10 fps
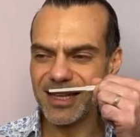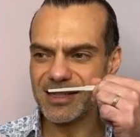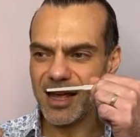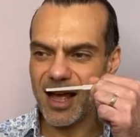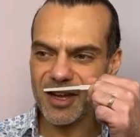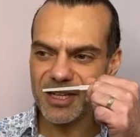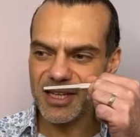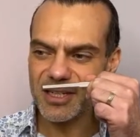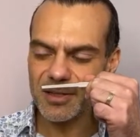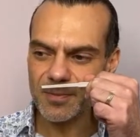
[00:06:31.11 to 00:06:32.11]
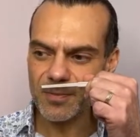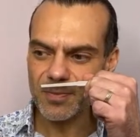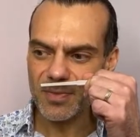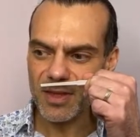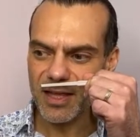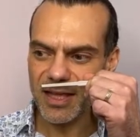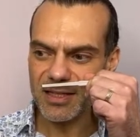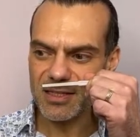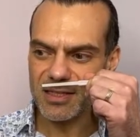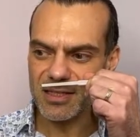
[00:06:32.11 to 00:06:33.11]
It's honeyed,
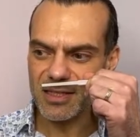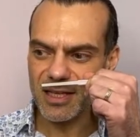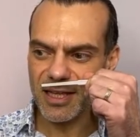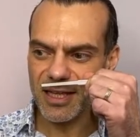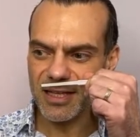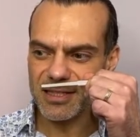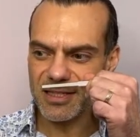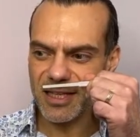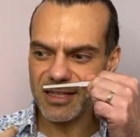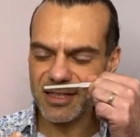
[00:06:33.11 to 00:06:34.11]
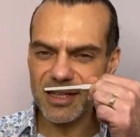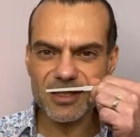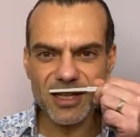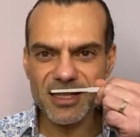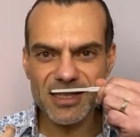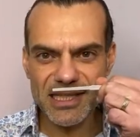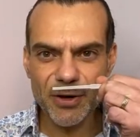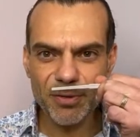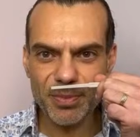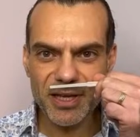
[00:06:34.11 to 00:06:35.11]
it's it's it's it's it's
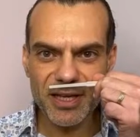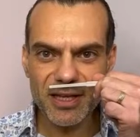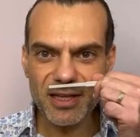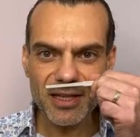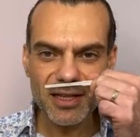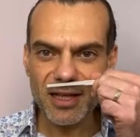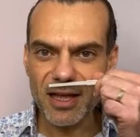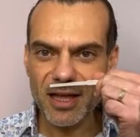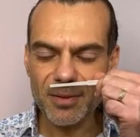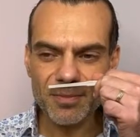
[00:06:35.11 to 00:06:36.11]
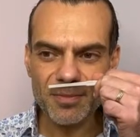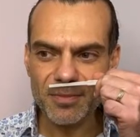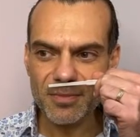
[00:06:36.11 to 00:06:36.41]
syrupy, um,